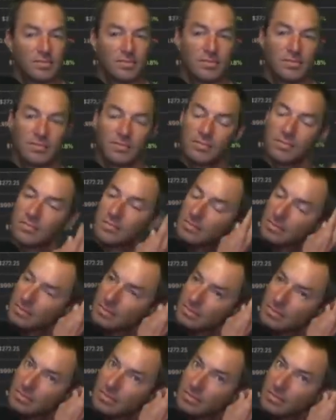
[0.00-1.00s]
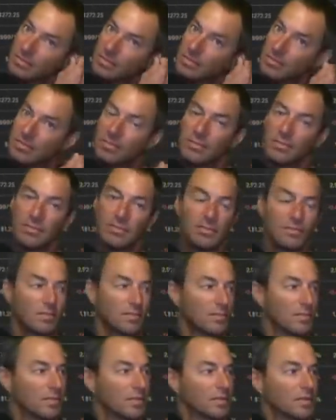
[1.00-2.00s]

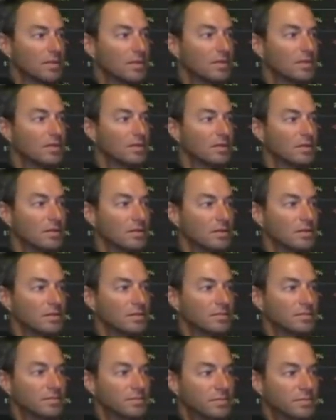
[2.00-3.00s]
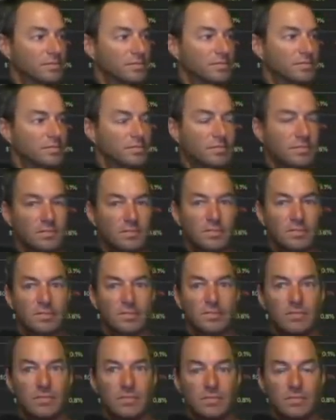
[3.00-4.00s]

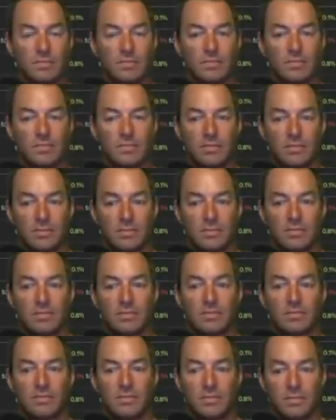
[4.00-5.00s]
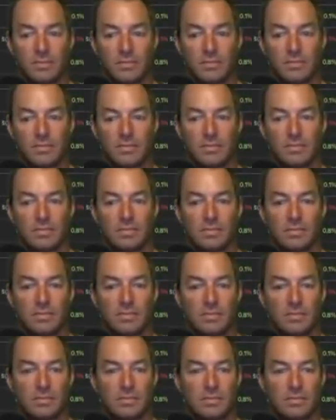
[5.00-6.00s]

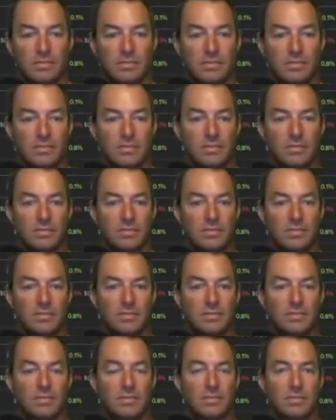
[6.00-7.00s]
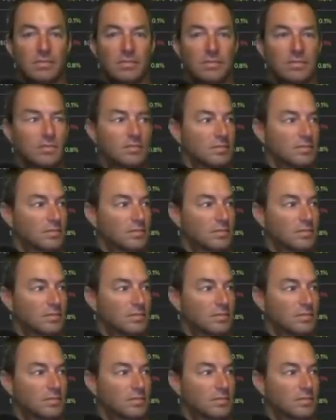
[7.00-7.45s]
(silent)